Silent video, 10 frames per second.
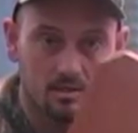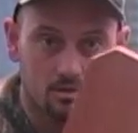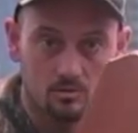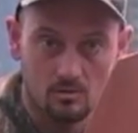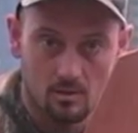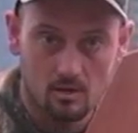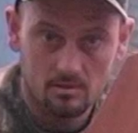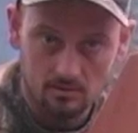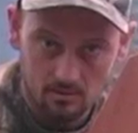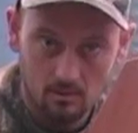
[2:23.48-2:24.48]
inches long.
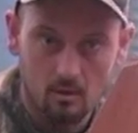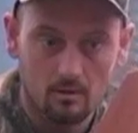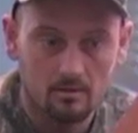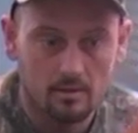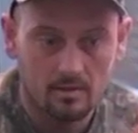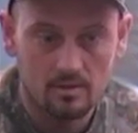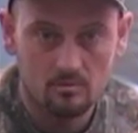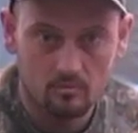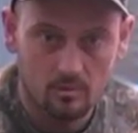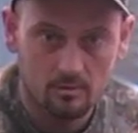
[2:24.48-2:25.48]
It's a little longer, and
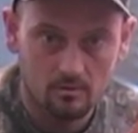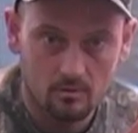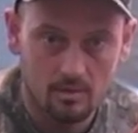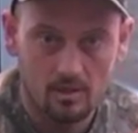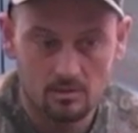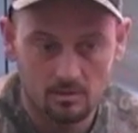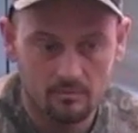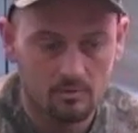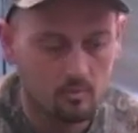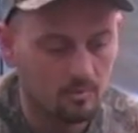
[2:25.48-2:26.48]
that's what you can actually
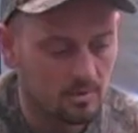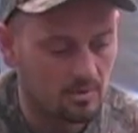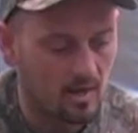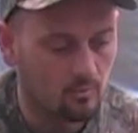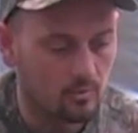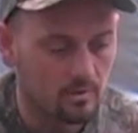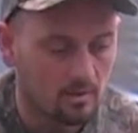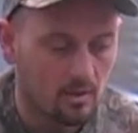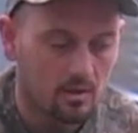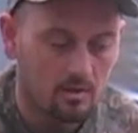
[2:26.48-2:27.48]
lift open the top with.
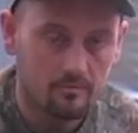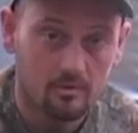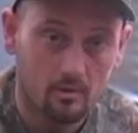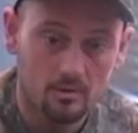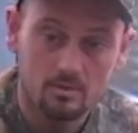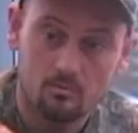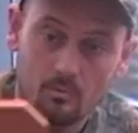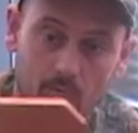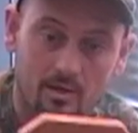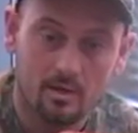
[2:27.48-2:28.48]
If you notice,
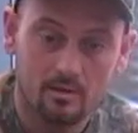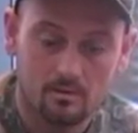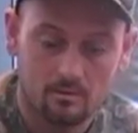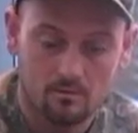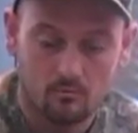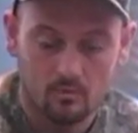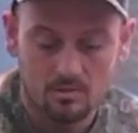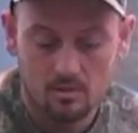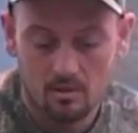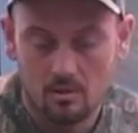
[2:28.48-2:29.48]
when we
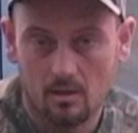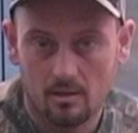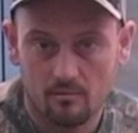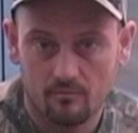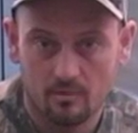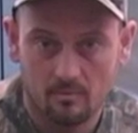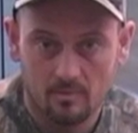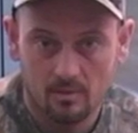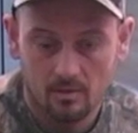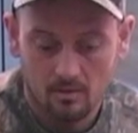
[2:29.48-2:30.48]
started cutting from
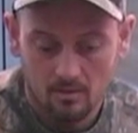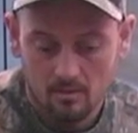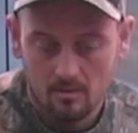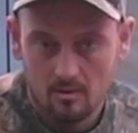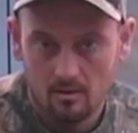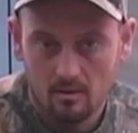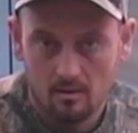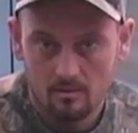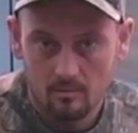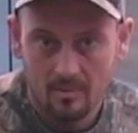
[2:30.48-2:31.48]

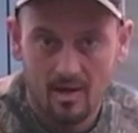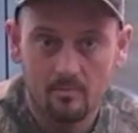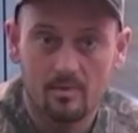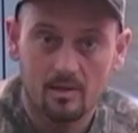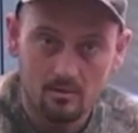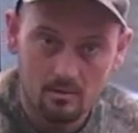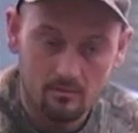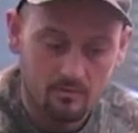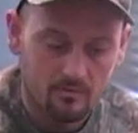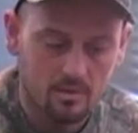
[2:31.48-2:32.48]
the bottom end
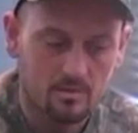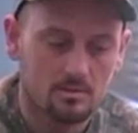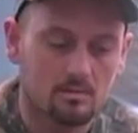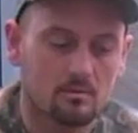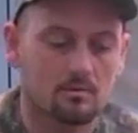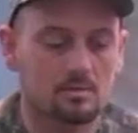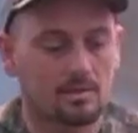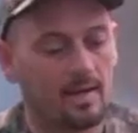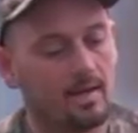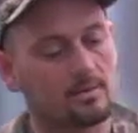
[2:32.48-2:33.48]
of the fence
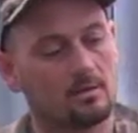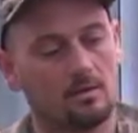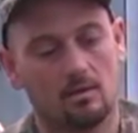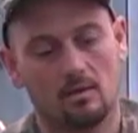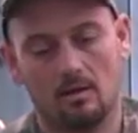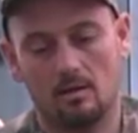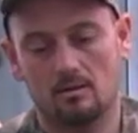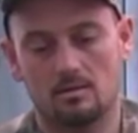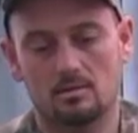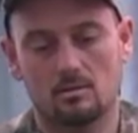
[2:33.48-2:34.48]
slat,
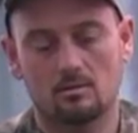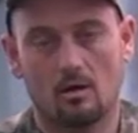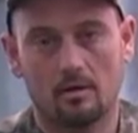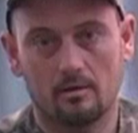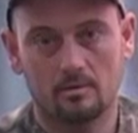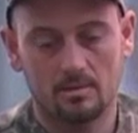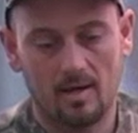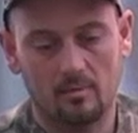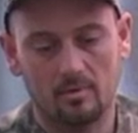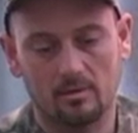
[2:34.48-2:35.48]
and this is the dog-eared
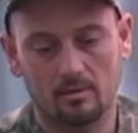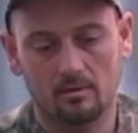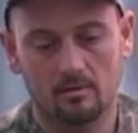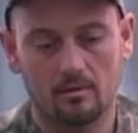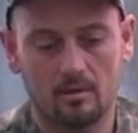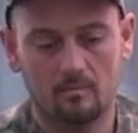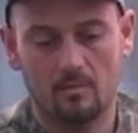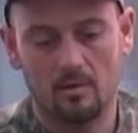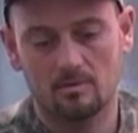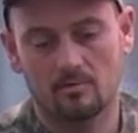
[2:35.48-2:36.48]
top here, and it
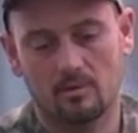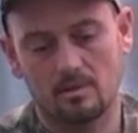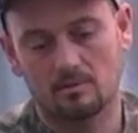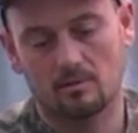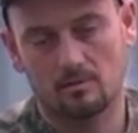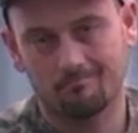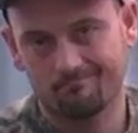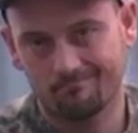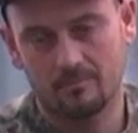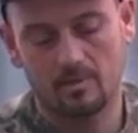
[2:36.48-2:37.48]
makes for a nice little
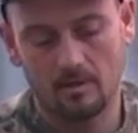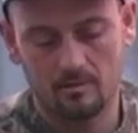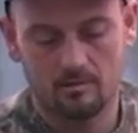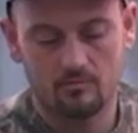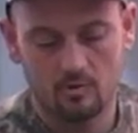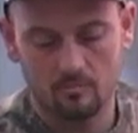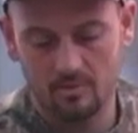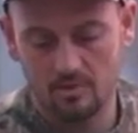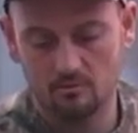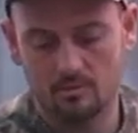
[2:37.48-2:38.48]
decorative trim
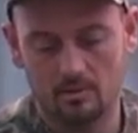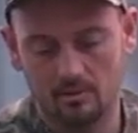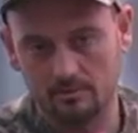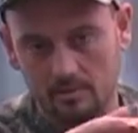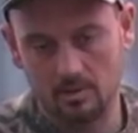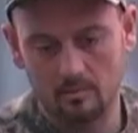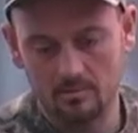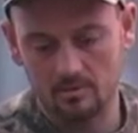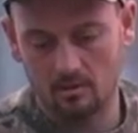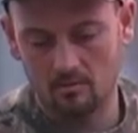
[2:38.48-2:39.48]
piece when you lift it
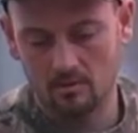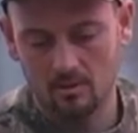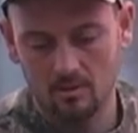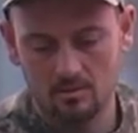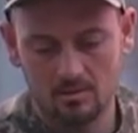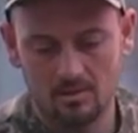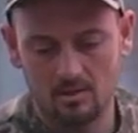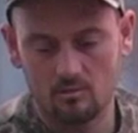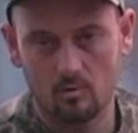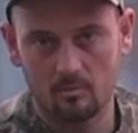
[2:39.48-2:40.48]
up. So just not
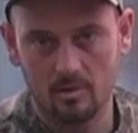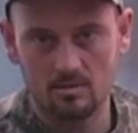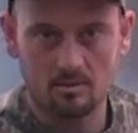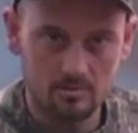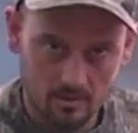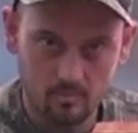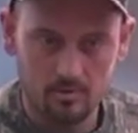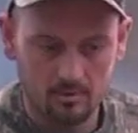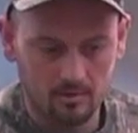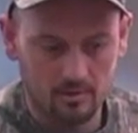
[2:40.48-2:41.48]
a square piece. Looks like you
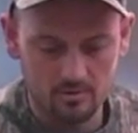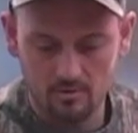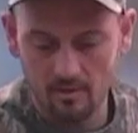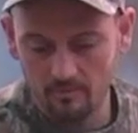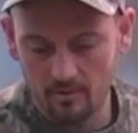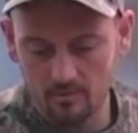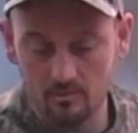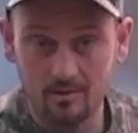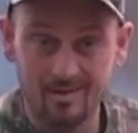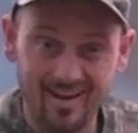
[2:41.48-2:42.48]
put a little extra effort
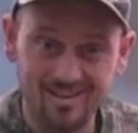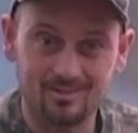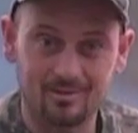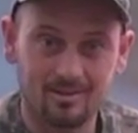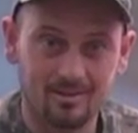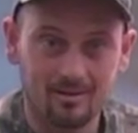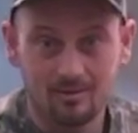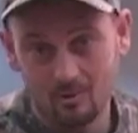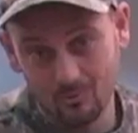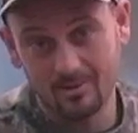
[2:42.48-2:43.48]
into it, and actually
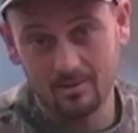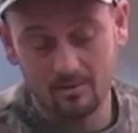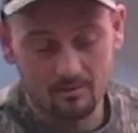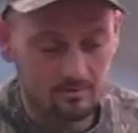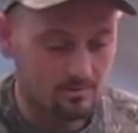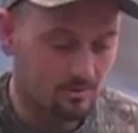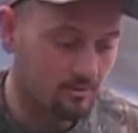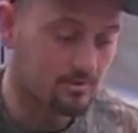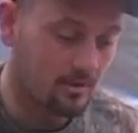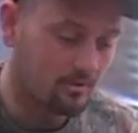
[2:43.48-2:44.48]
you really didn't, so it's kind of